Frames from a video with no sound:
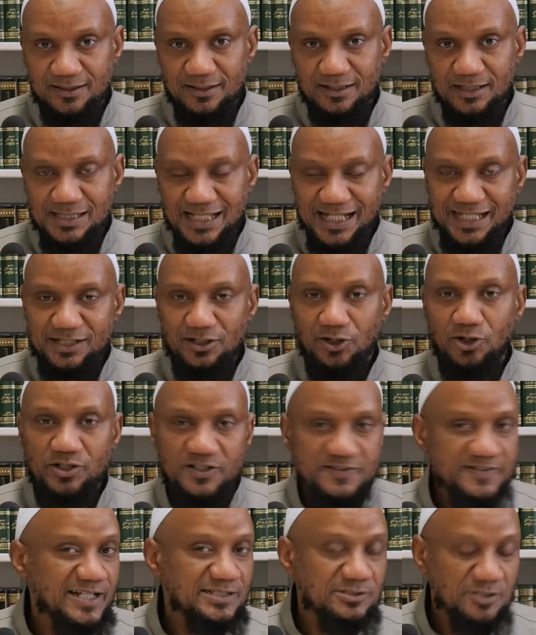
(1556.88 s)
like in all the
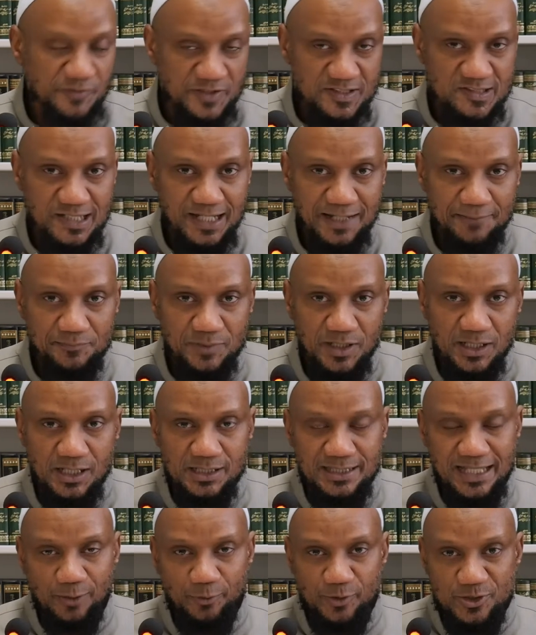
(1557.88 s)
science of Islam,
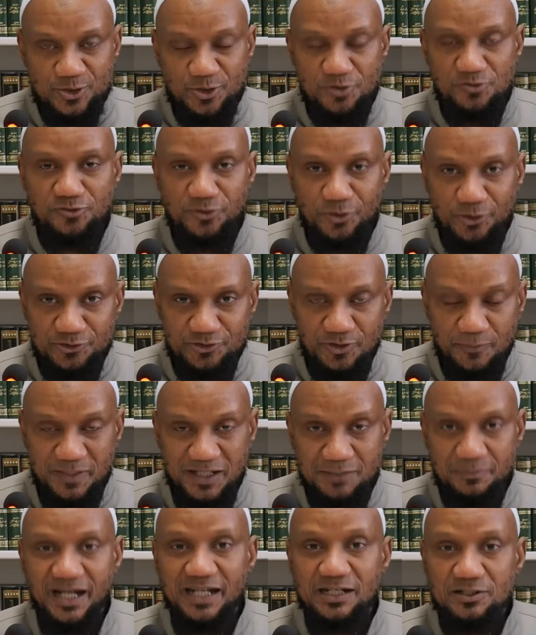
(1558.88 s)
that we should first be
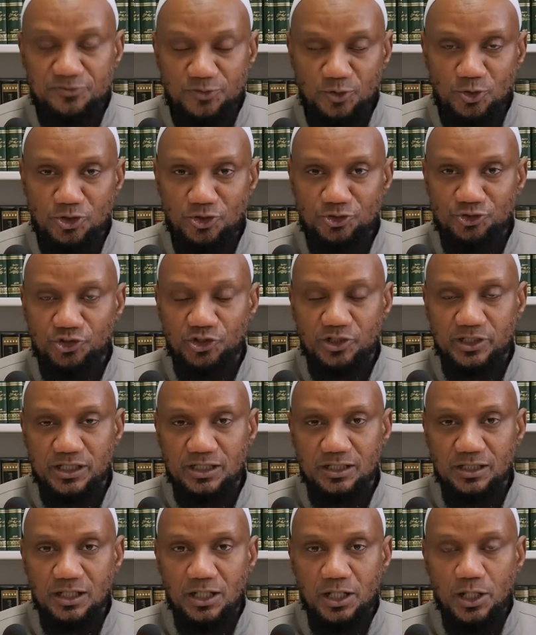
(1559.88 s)
mindful
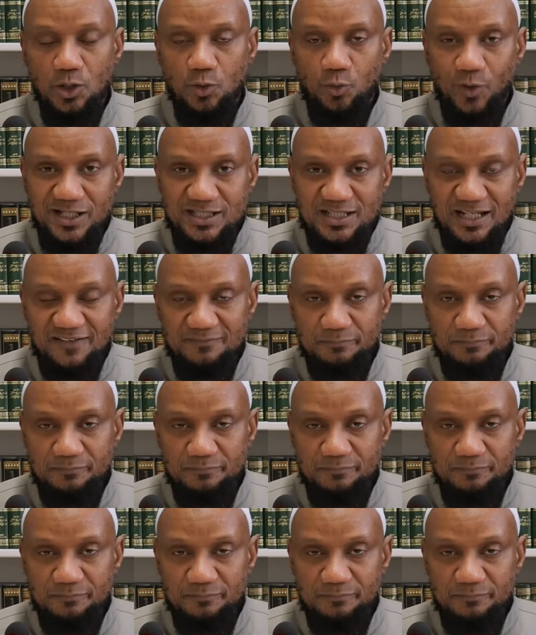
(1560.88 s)
concerning what have